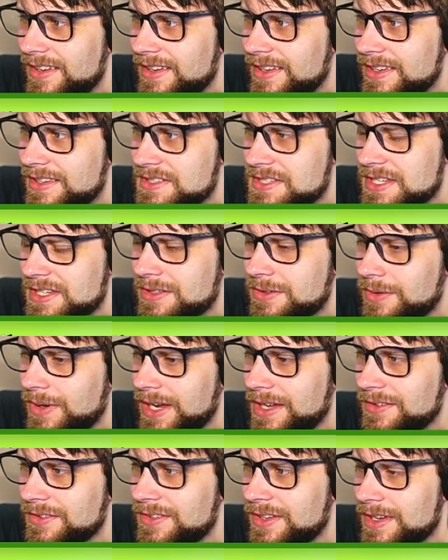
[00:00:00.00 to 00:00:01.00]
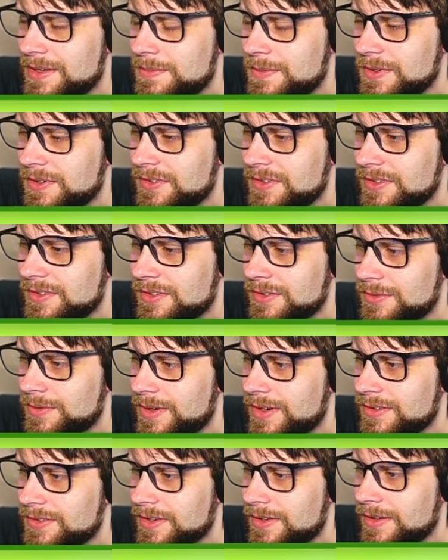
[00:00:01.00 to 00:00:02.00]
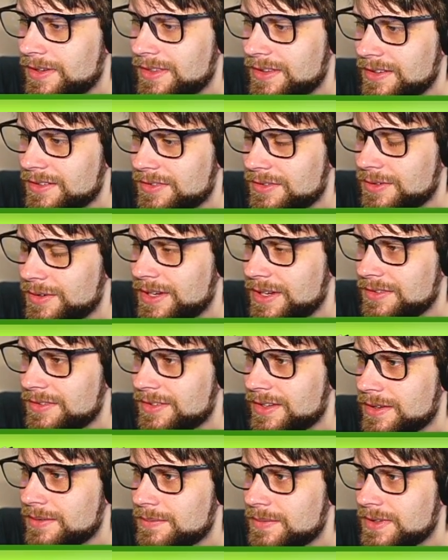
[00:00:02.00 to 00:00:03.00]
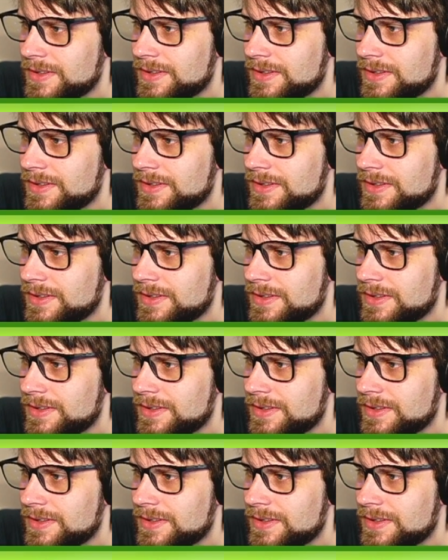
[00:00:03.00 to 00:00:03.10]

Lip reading: Is it ground type or is it just rock type? I think it's ground type.